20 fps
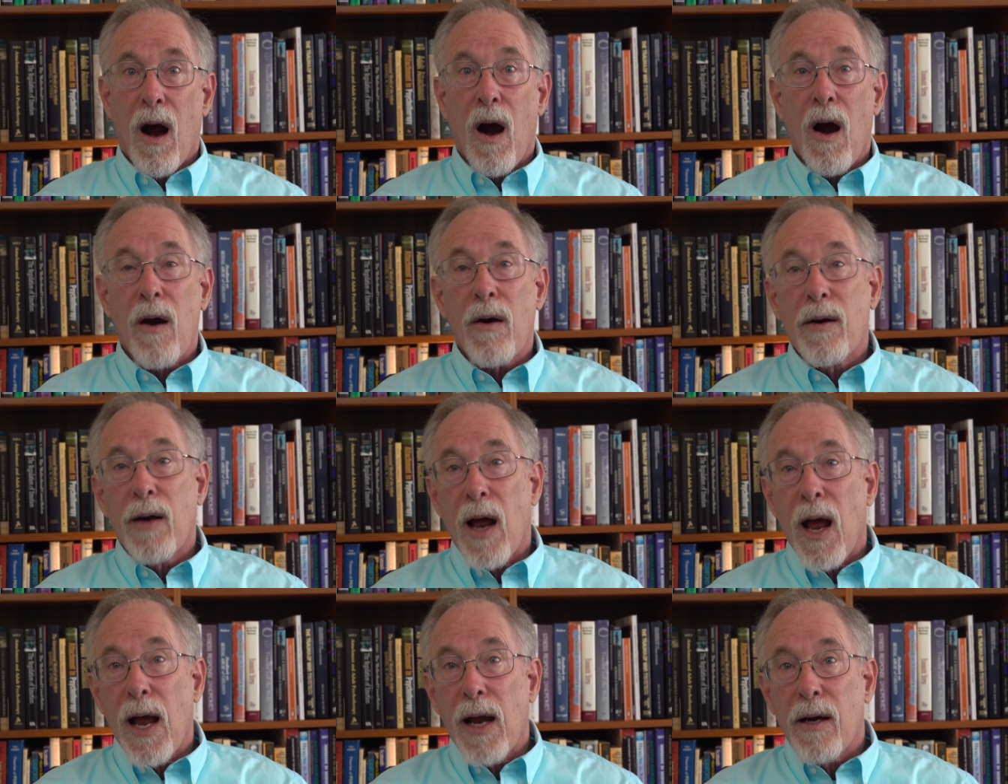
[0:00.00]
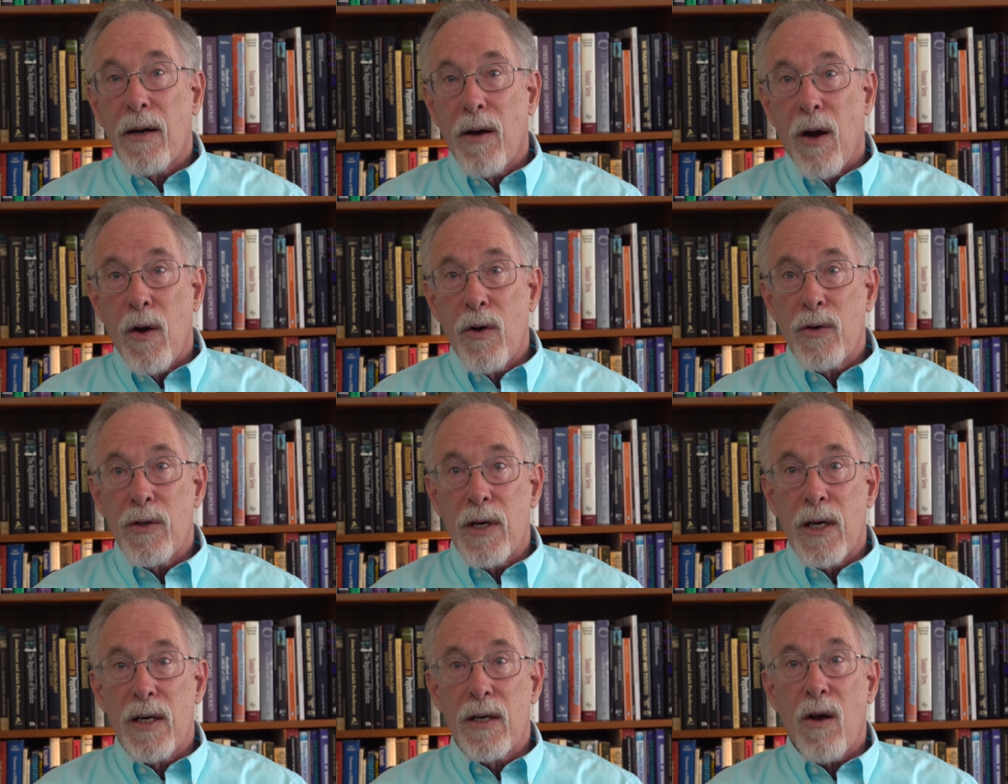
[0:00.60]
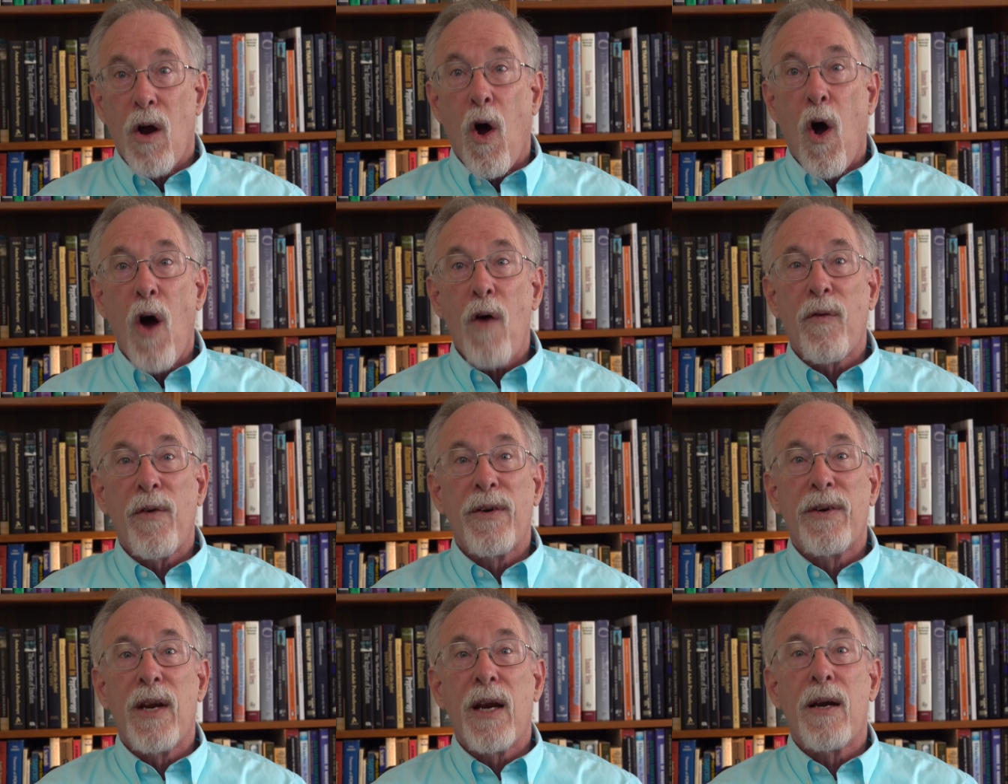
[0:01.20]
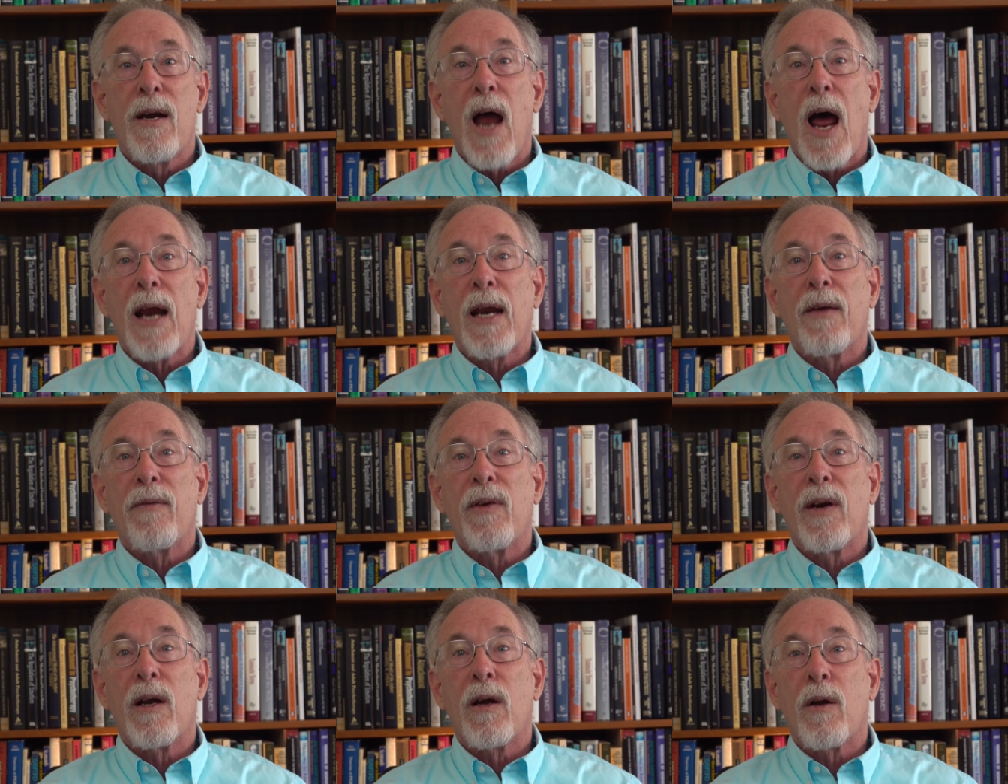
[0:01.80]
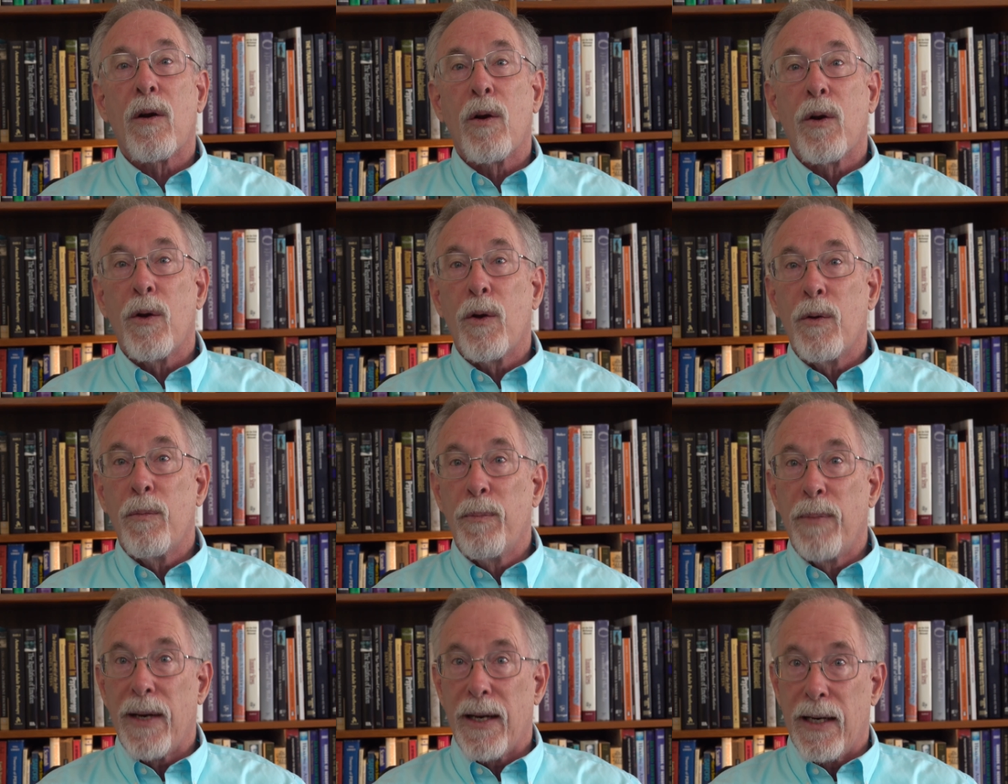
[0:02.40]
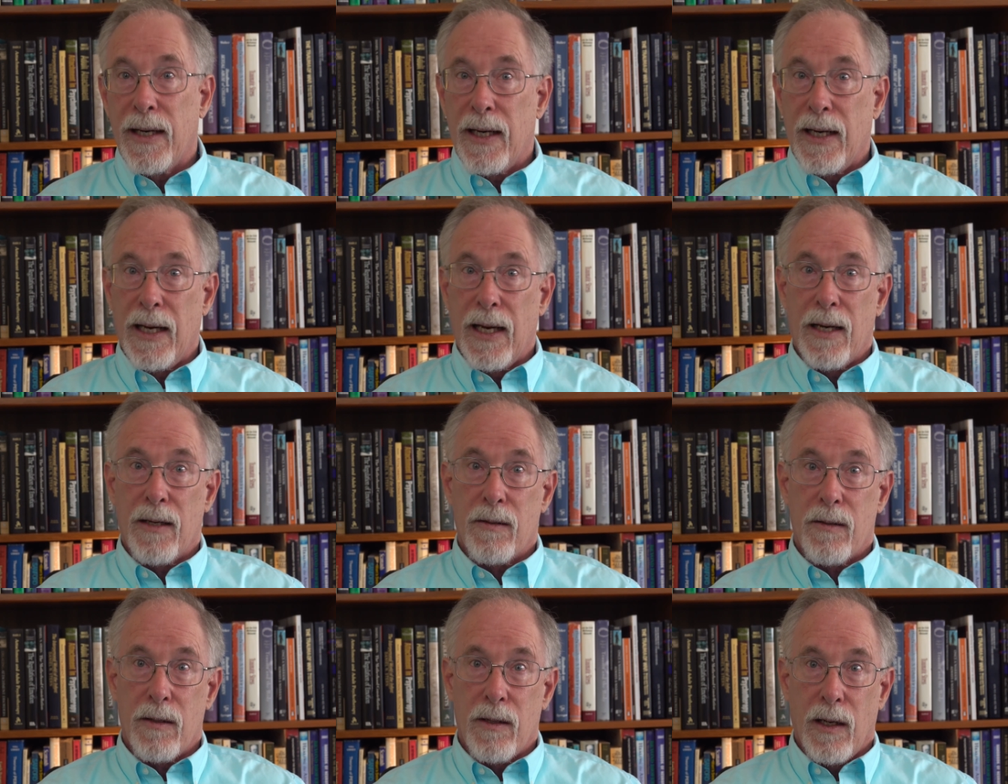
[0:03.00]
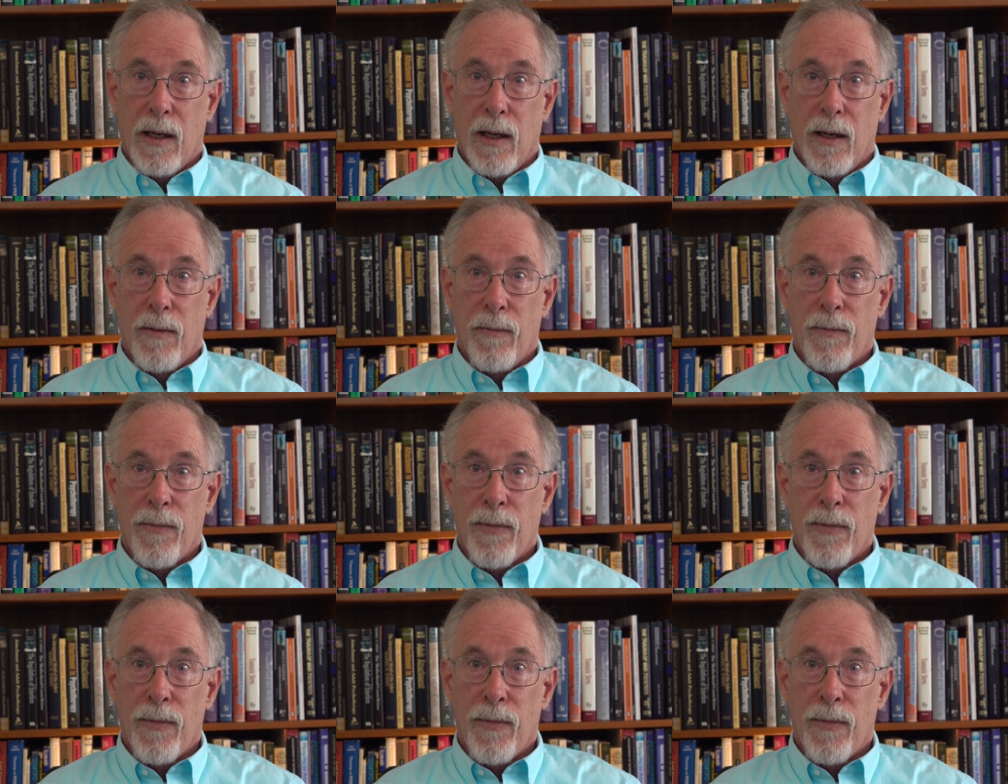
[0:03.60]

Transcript: our diagnoses often did not even include PTSD.